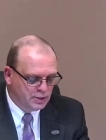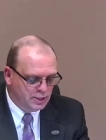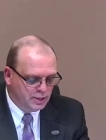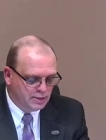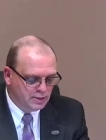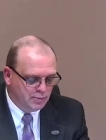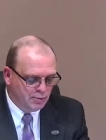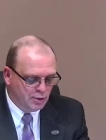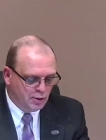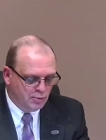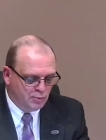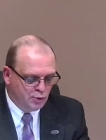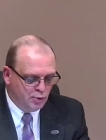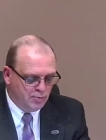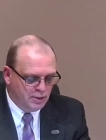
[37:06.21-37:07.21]
outlined
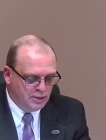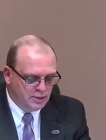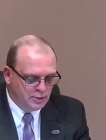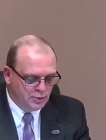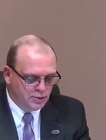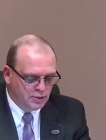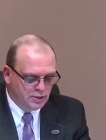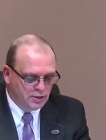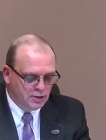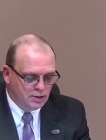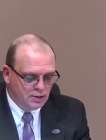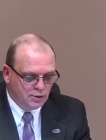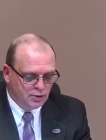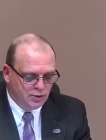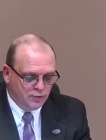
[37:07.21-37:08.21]
in the memorandum dated